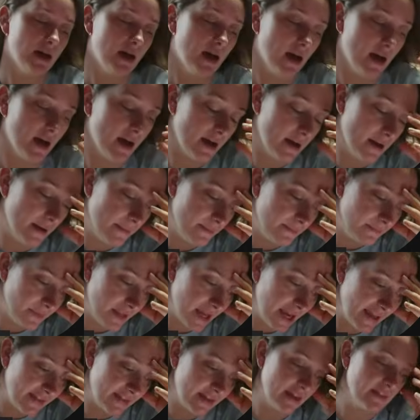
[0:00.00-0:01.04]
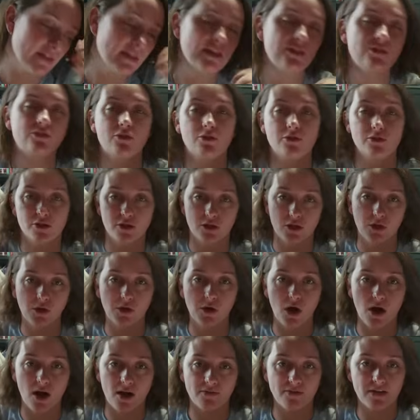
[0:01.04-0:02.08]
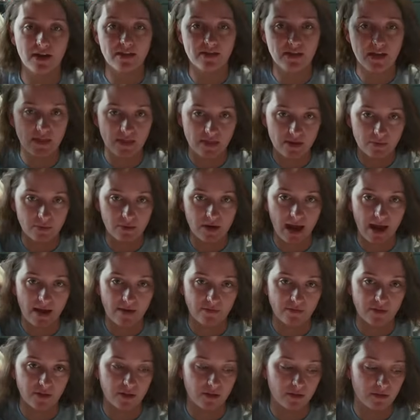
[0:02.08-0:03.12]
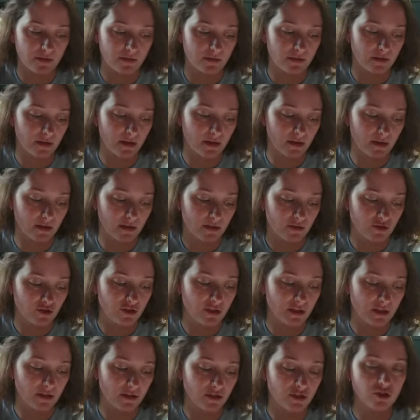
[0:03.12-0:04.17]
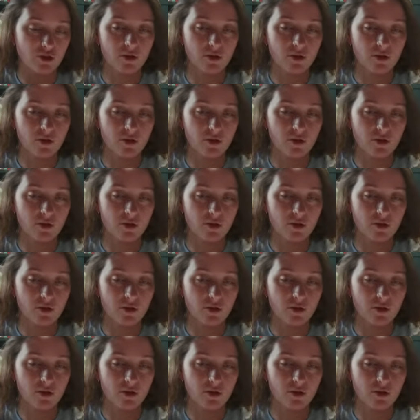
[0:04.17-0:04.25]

And then they'd throw the cloak off, and then they would have the shield.